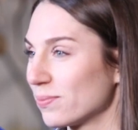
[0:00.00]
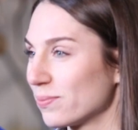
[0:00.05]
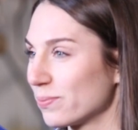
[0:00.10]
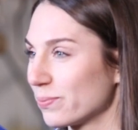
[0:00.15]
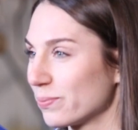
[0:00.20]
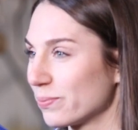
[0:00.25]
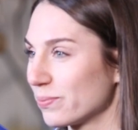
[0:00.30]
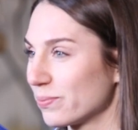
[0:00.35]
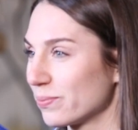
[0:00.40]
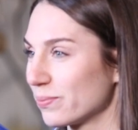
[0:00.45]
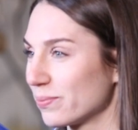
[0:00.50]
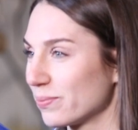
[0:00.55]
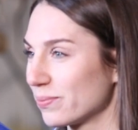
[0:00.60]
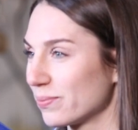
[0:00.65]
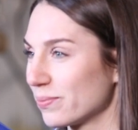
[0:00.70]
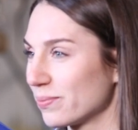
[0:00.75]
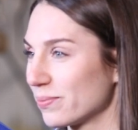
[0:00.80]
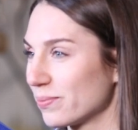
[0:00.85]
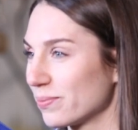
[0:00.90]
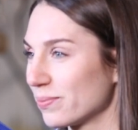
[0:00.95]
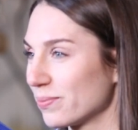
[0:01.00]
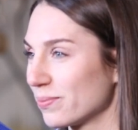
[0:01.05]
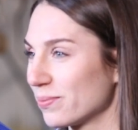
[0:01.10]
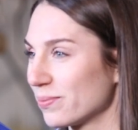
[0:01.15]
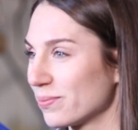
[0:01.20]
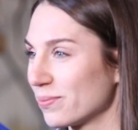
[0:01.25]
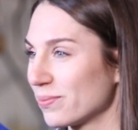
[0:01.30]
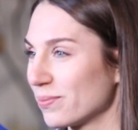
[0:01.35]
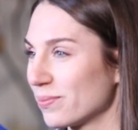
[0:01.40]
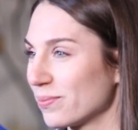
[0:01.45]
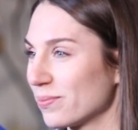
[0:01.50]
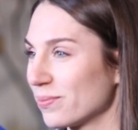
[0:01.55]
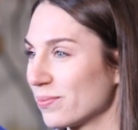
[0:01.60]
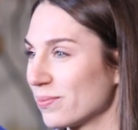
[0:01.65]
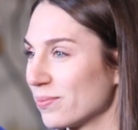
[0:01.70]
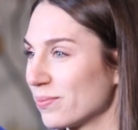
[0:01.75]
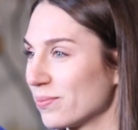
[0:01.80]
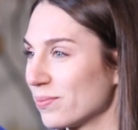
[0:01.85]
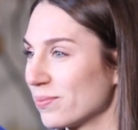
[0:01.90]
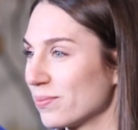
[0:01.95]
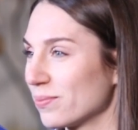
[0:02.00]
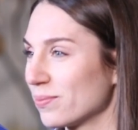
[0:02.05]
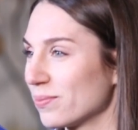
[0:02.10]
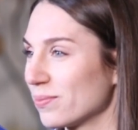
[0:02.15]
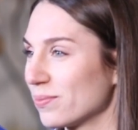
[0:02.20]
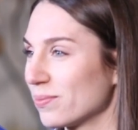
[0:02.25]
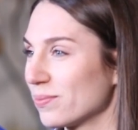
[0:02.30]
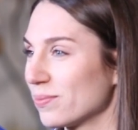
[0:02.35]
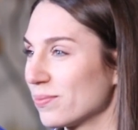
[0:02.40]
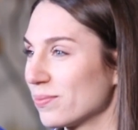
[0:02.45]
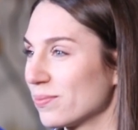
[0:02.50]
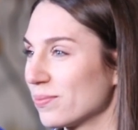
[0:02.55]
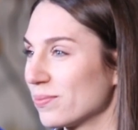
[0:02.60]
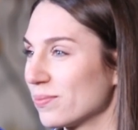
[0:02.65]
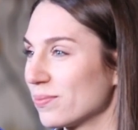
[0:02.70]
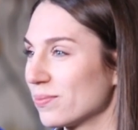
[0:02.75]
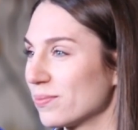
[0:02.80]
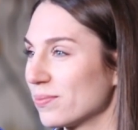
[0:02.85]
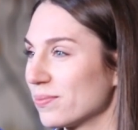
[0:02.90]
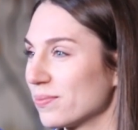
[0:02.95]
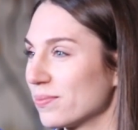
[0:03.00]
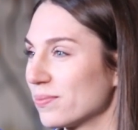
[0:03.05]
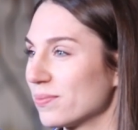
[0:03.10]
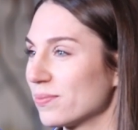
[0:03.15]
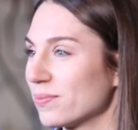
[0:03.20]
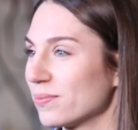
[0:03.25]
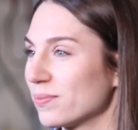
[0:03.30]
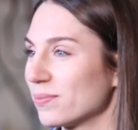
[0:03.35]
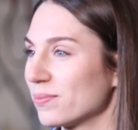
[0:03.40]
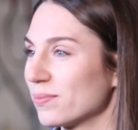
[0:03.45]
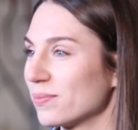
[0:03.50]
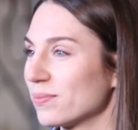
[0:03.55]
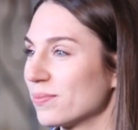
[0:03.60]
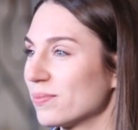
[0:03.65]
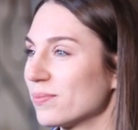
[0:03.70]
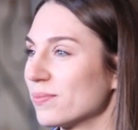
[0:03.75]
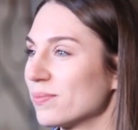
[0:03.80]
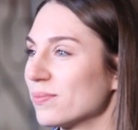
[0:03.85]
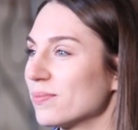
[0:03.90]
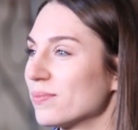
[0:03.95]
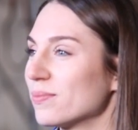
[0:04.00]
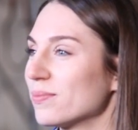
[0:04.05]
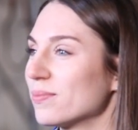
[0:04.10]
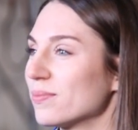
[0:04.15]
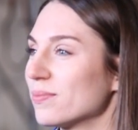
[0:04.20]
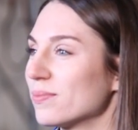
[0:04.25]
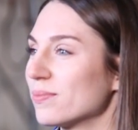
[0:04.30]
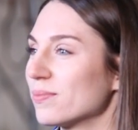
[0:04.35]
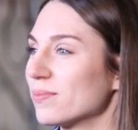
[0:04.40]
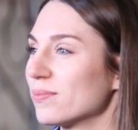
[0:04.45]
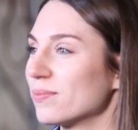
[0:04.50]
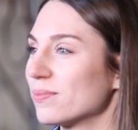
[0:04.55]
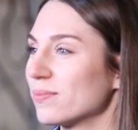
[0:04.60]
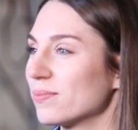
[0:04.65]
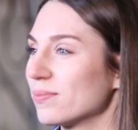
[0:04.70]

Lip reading: (not speaking)